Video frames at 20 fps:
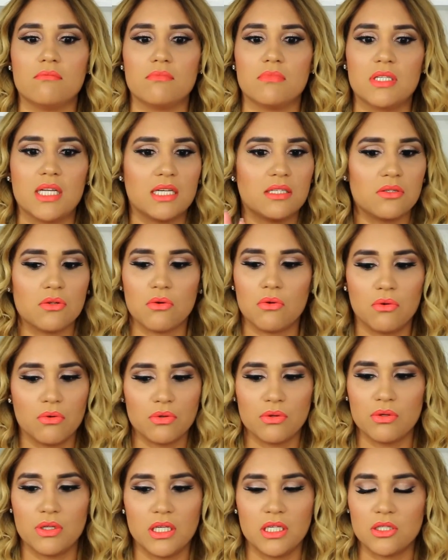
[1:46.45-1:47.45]
That's
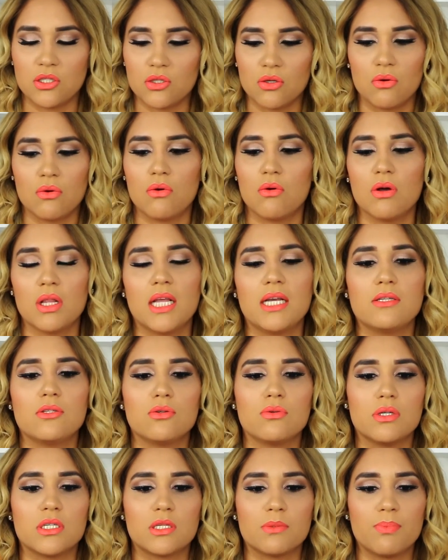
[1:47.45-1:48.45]
all you need. So all I
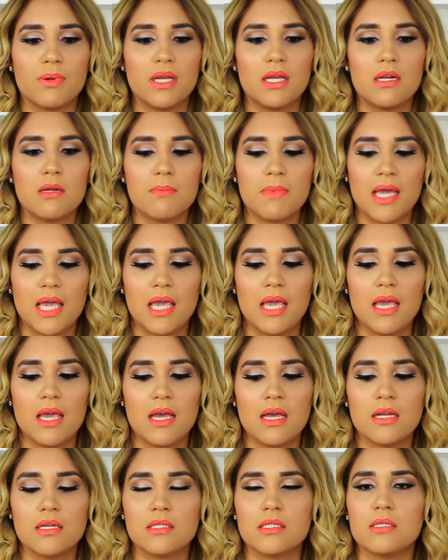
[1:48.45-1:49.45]
do is spray it in my
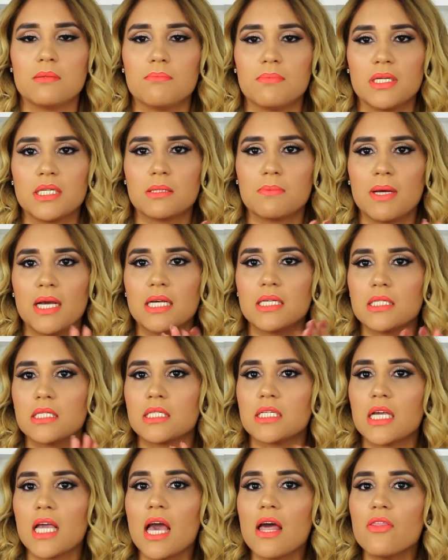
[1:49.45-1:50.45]
hand and mix my
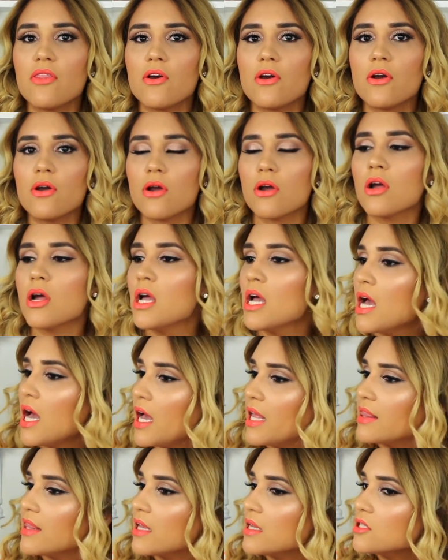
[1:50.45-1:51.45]
hands together
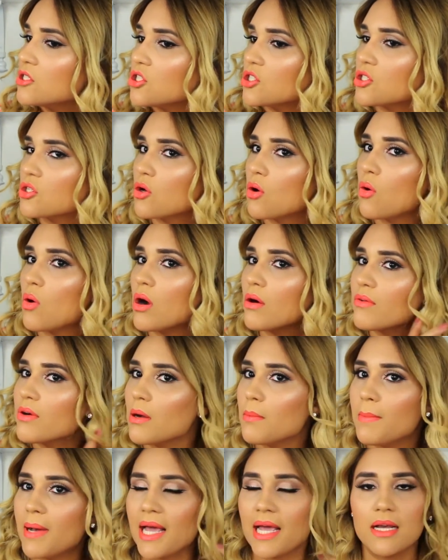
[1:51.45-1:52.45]
and then just go
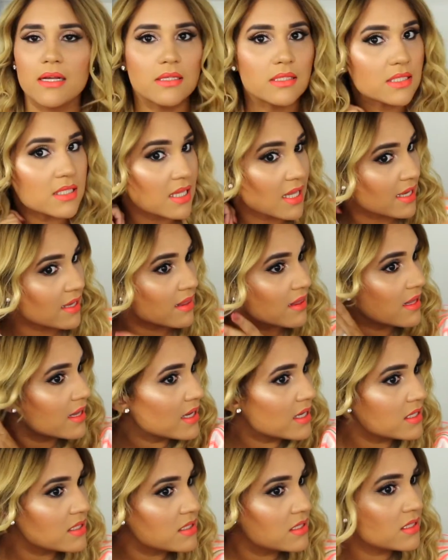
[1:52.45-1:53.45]
around my ends like
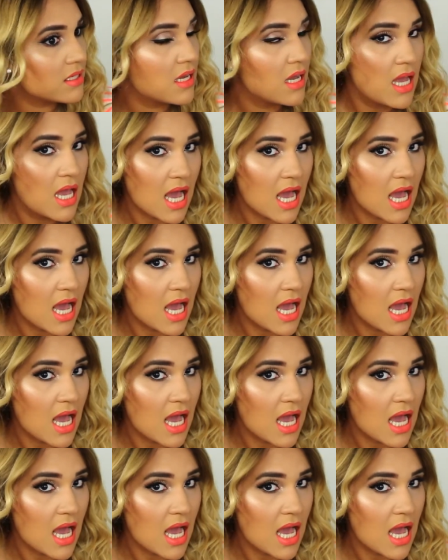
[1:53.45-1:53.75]
this.